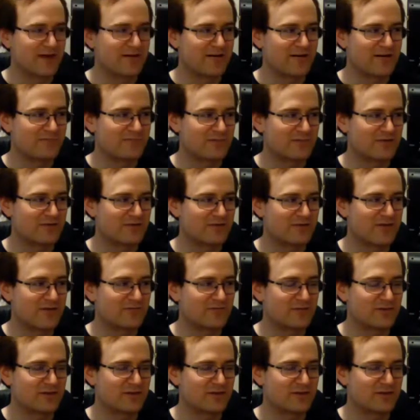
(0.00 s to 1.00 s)
we're
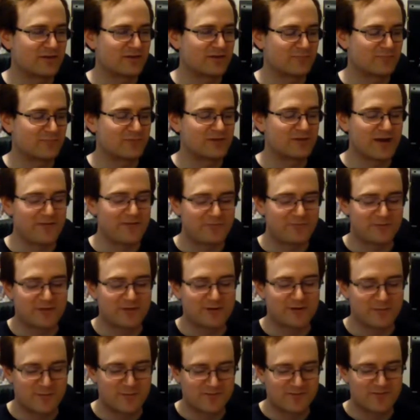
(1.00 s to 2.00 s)
definitely gonna
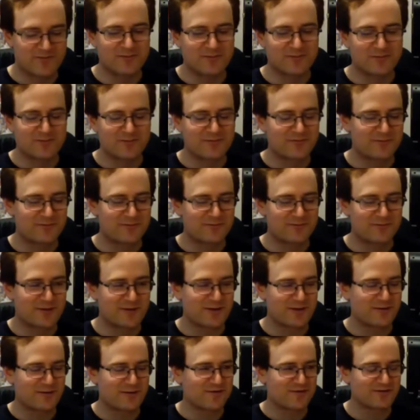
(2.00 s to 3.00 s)
review 3 from Hell
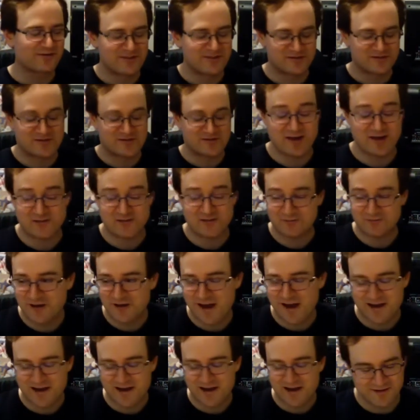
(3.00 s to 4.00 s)
because the soundtrack
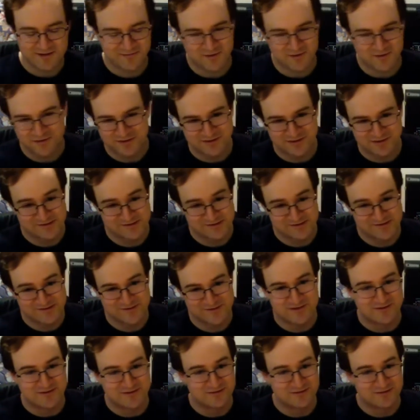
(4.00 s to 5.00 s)
I've already listened to it.
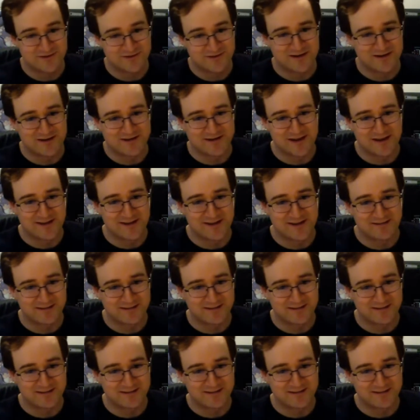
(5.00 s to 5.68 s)
It's fantastic.